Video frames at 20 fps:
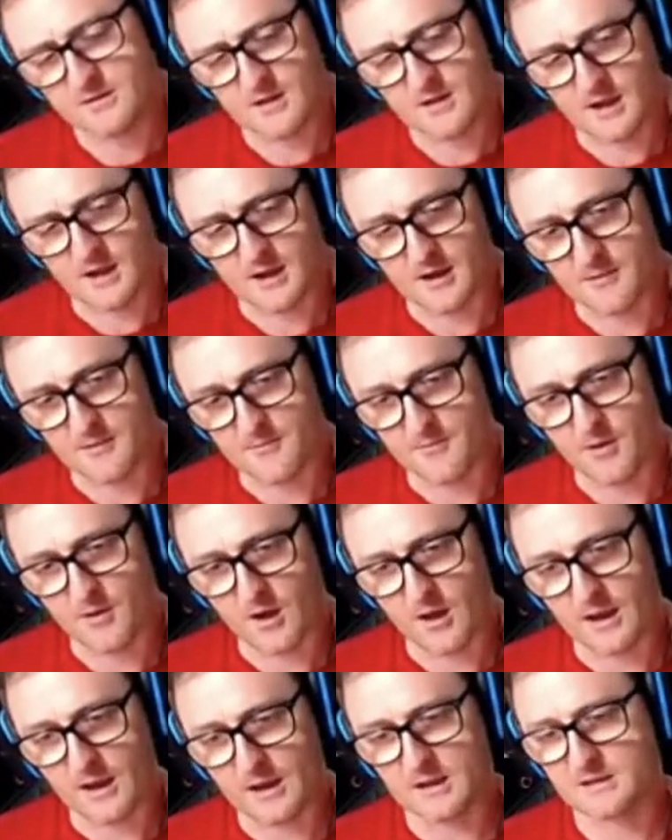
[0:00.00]

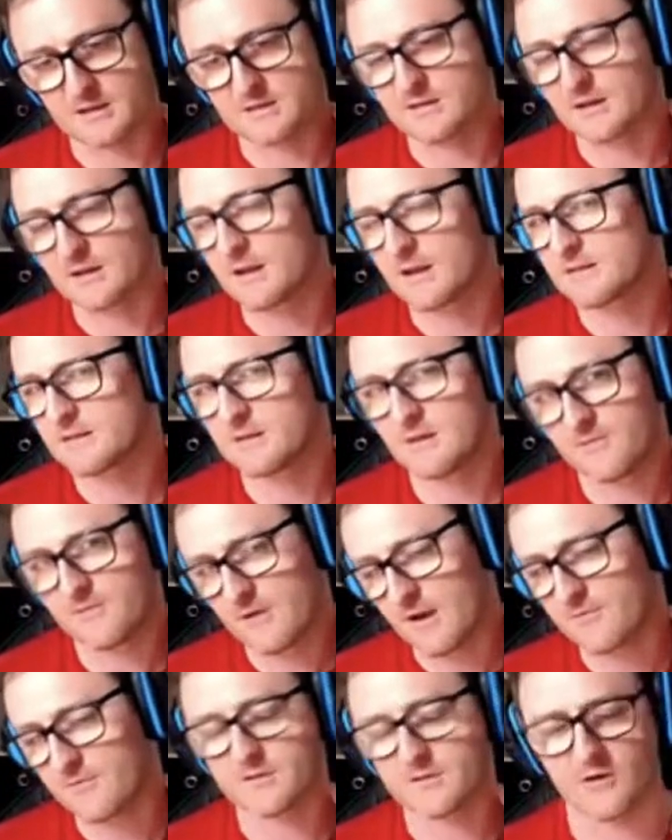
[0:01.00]
At least, unless if
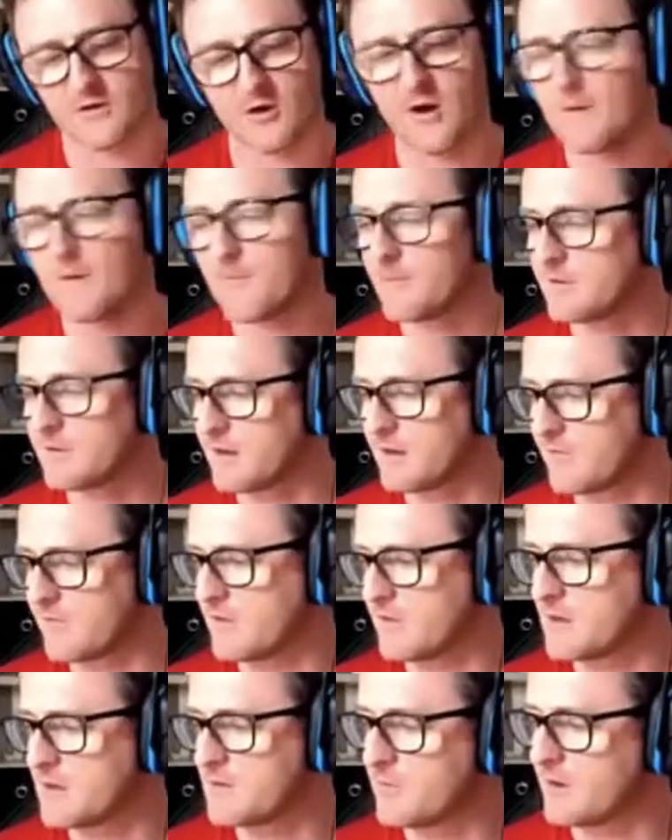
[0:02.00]
you have the time, definitely.